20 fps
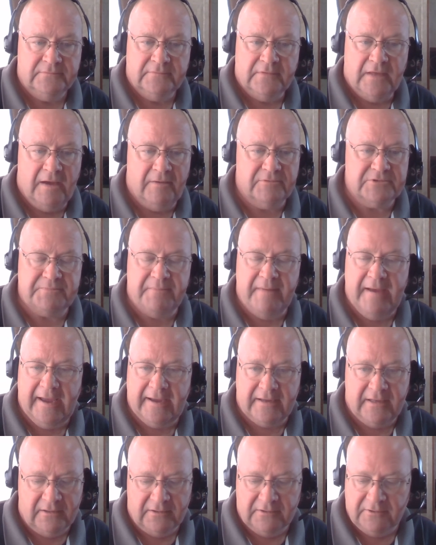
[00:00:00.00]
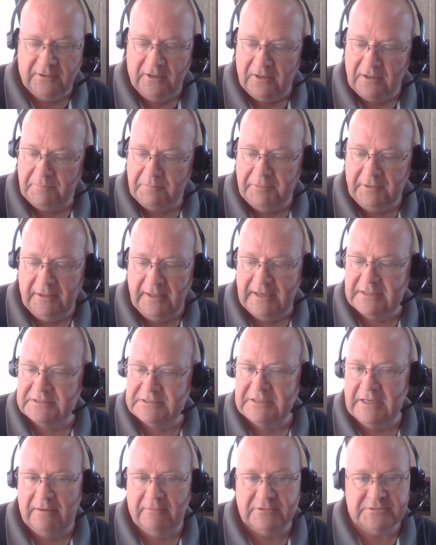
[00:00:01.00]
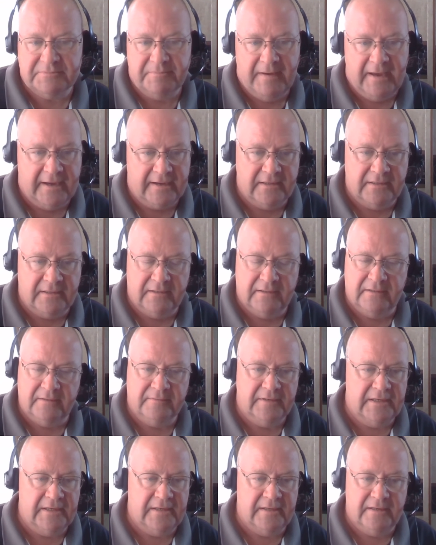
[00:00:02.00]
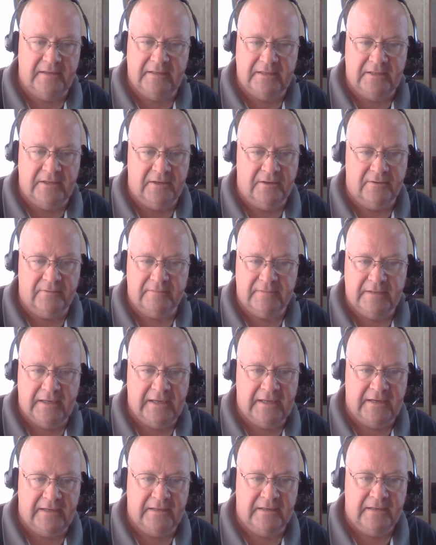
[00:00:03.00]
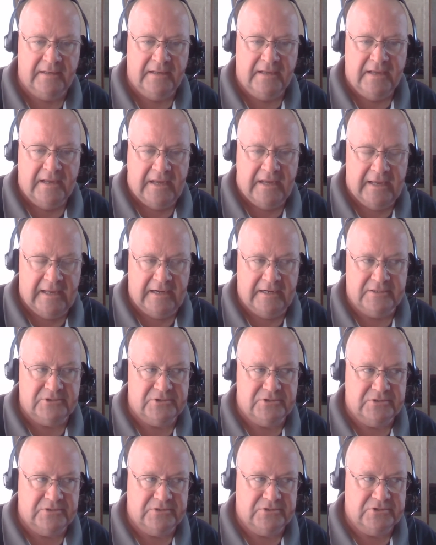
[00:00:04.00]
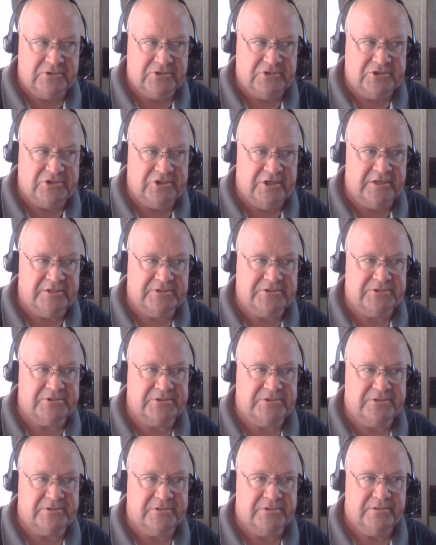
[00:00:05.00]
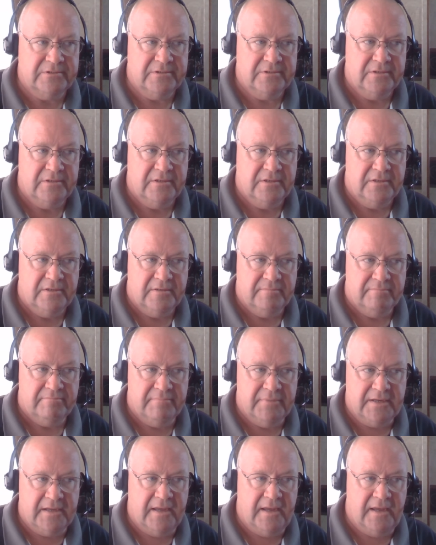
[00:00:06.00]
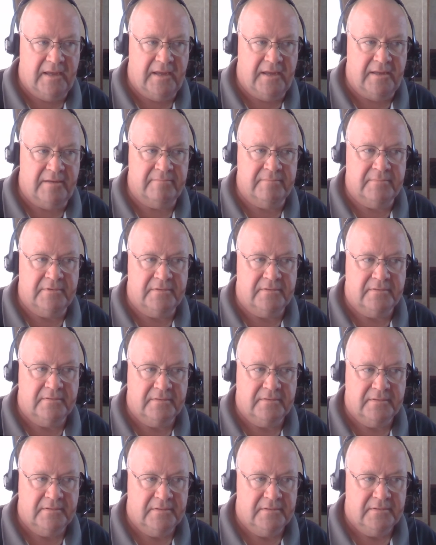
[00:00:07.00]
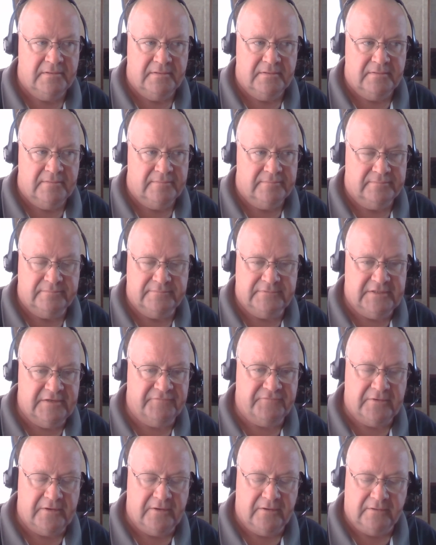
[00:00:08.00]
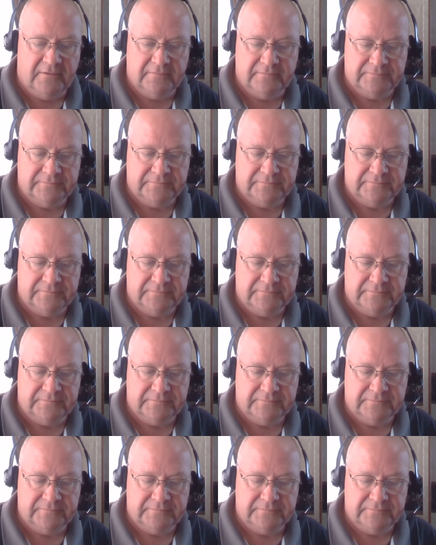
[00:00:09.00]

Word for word: I was back in a dark place. I was back in a, eh, you know, and and it just became difficult.